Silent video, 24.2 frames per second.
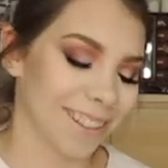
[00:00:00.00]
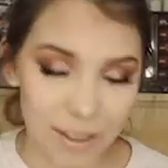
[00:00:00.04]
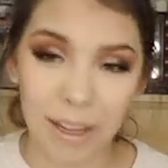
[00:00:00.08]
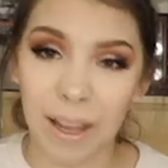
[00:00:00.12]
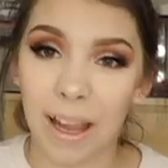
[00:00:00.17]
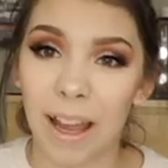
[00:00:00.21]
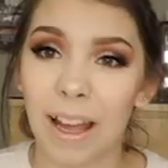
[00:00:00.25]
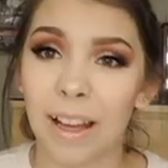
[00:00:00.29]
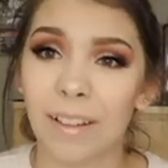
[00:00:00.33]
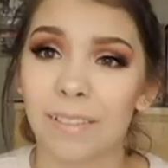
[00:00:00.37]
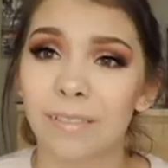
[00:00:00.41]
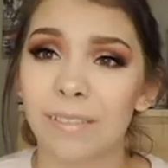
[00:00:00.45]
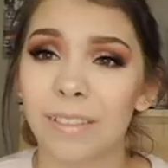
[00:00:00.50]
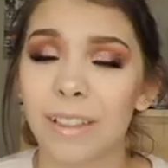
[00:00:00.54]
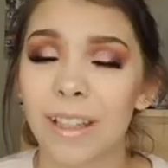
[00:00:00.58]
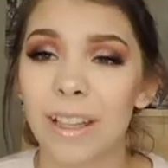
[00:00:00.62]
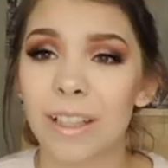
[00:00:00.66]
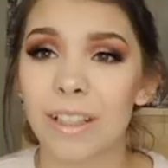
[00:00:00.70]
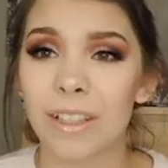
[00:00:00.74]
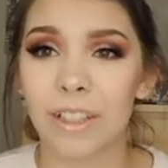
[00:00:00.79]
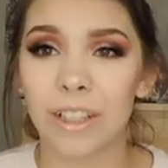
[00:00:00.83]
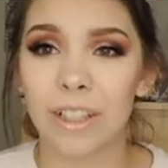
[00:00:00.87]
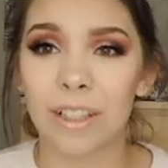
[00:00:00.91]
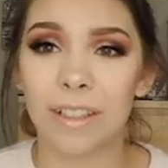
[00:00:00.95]
Yeah,
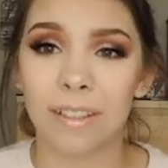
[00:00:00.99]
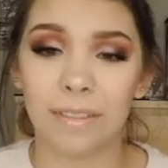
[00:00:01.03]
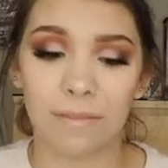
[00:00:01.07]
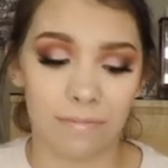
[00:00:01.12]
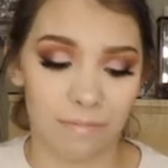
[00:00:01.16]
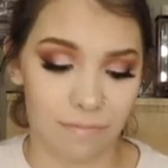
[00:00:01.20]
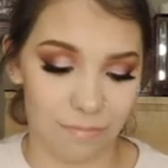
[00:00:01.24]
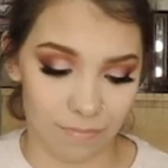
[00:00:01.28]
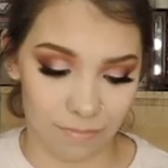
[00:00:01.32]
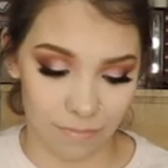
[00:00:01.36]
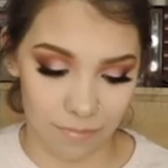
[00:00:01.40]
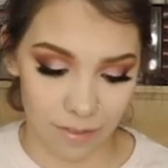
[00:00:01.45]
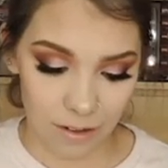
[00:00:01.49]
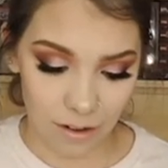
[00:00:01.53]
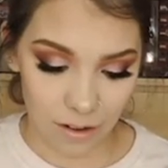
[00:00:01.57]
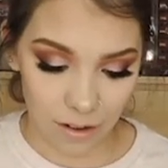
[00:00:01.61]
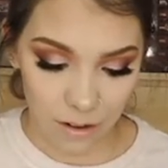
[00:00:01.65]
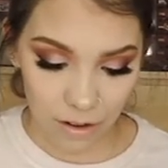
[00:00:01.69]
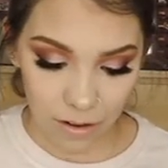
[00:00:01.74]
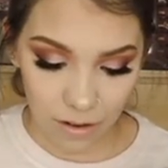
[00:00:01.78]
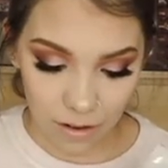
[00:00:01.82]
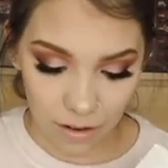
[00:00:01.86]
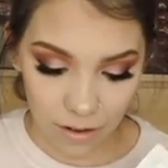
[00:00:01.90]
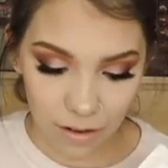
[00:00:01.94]
it's just,
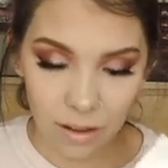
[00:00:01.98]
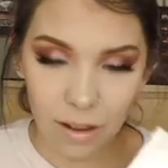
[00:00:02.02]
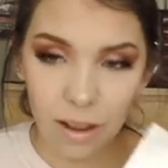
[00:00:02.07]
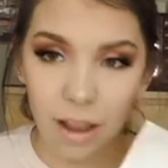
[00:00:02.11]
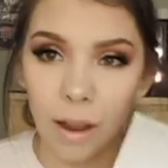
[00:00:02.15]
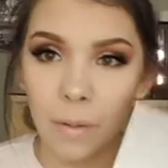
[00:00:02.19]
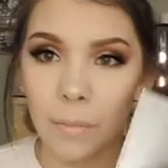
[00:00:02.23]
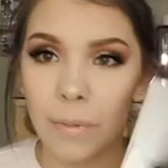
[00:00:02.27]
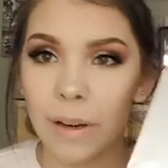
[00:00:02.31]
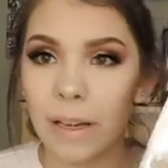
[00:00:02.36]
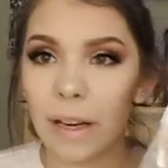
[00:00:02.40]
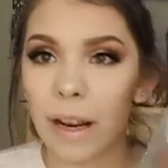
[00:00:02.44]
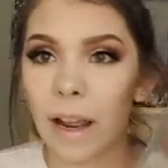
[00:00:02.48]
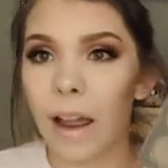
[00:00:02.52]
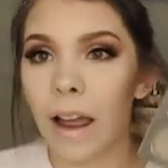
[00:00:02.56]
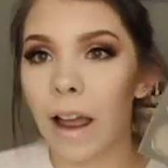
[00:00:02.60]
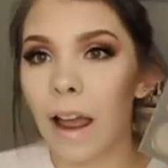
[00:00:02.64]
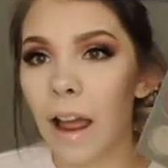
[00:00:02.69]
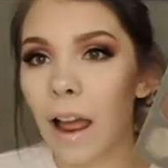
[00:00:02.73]
I mean,